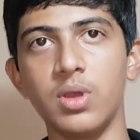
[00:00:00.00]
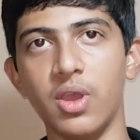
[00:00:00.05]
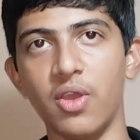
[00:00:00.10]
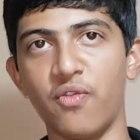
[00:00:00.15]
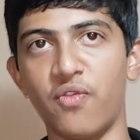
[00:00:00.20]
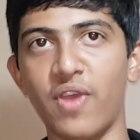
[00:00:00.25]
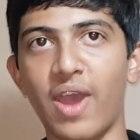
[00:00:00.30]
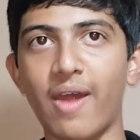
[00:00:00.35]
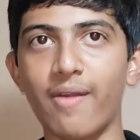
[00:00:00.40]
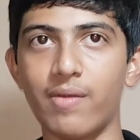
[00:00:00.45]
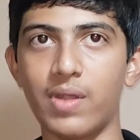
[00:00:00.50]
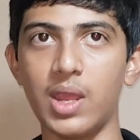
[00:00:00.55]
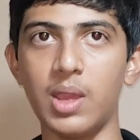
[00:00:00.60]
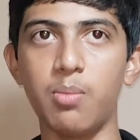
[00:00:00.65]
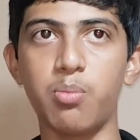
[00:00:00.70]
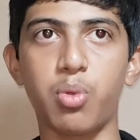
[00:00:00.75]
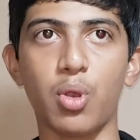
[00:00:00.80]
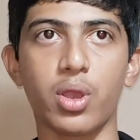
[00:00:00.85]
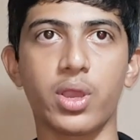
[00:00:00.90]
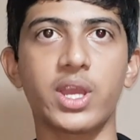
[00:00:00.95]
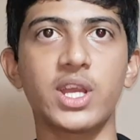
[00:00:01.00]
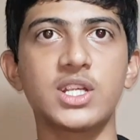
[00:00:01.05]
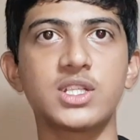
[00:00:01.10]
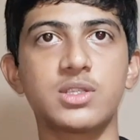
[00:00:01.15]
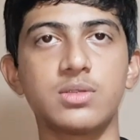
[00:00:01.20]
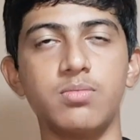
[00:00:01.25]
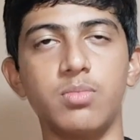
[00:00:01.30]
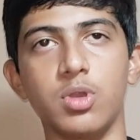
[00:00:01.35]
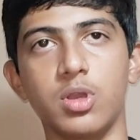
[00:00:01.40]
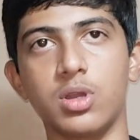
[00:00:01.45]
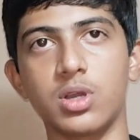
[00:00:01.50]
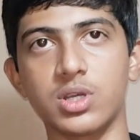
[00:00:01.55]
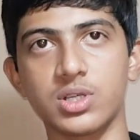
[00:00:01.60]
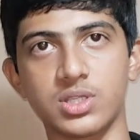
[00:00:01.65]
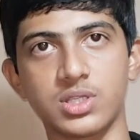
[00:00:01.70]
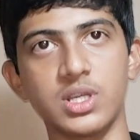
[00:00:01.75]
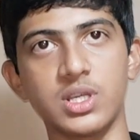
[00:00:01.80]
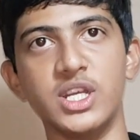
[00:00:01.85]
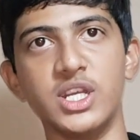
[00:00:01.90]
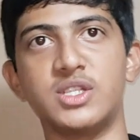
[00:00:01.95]
have deep pockets,
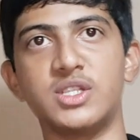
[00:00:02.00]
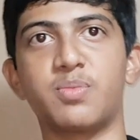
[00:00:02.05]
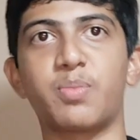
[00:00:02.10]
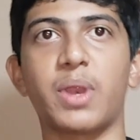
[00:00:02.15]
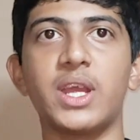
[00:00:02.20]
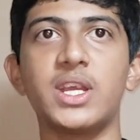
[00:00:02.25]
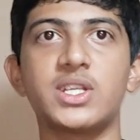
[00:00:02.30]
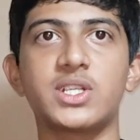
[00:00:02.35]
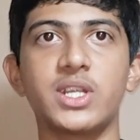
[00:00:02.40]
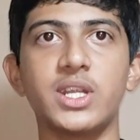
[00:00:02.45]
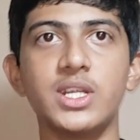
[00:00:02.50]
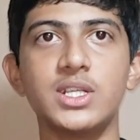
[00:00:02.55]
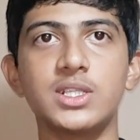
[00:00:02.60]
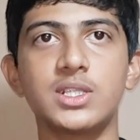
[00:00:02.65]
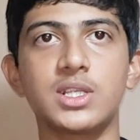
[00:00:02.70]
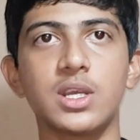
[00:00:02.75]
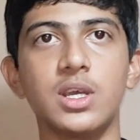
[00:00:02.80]
because its price range